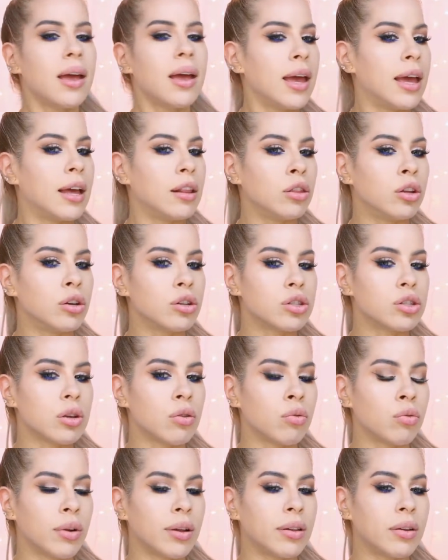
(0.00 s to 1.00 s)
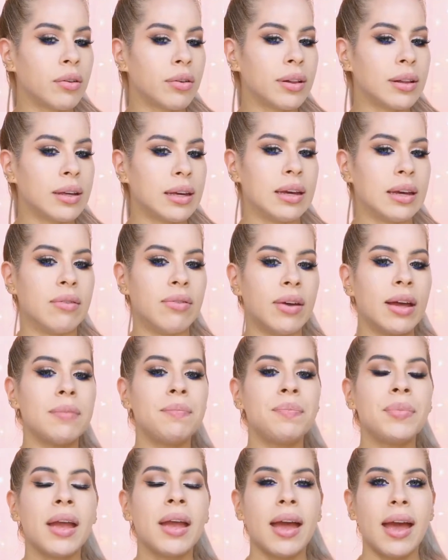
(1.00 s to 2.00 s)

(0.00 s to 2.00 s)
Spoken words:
it looks really, really even.